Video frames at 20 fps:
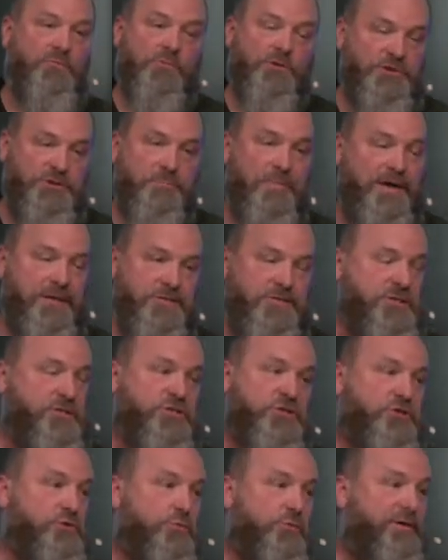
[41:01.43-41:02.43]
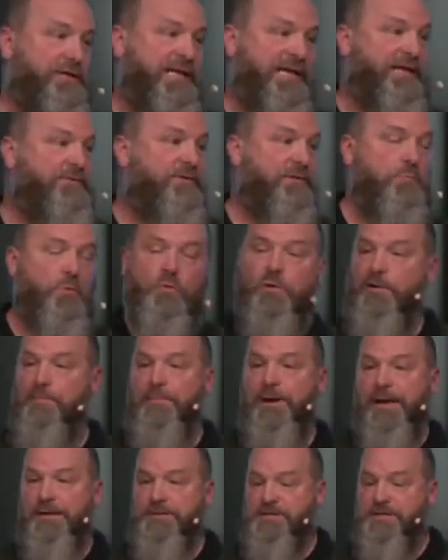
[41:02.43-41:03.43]
which makes this story even more
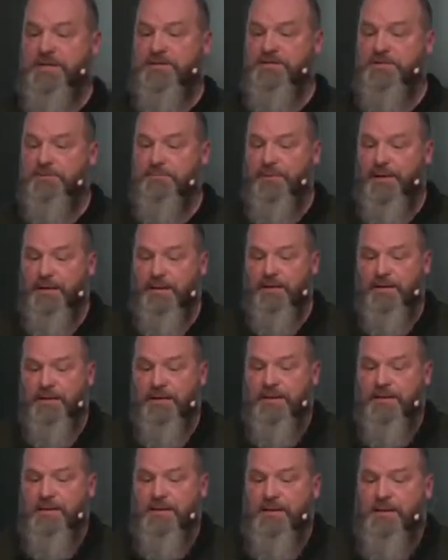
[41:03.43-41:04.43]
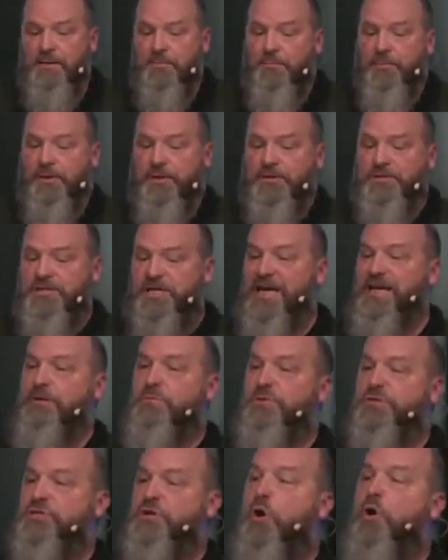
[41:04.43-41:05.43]
amazing to me because he
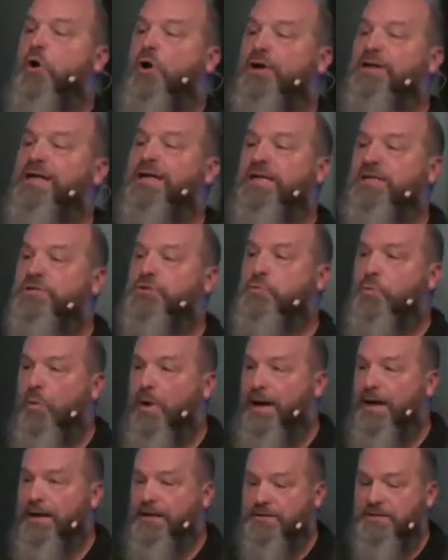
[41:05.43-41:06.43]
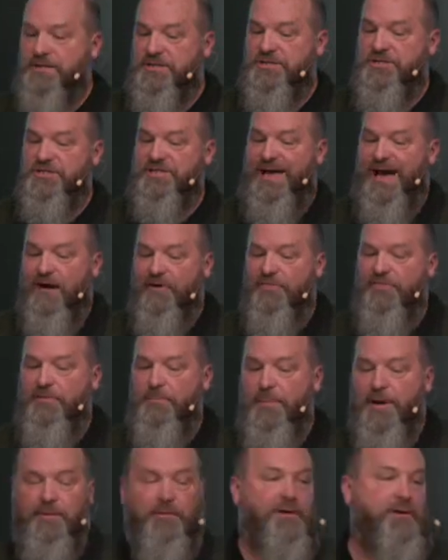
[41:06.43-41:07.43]
was on his way to South
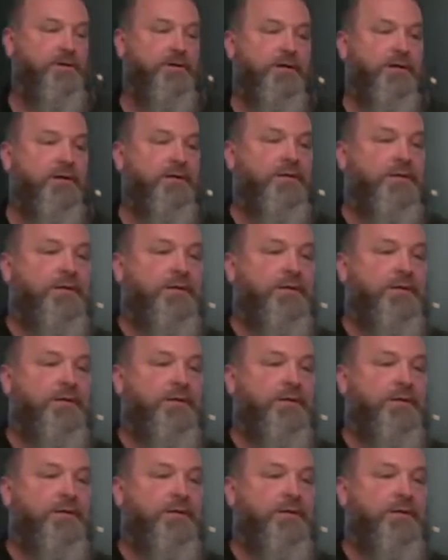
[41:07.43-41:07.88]
America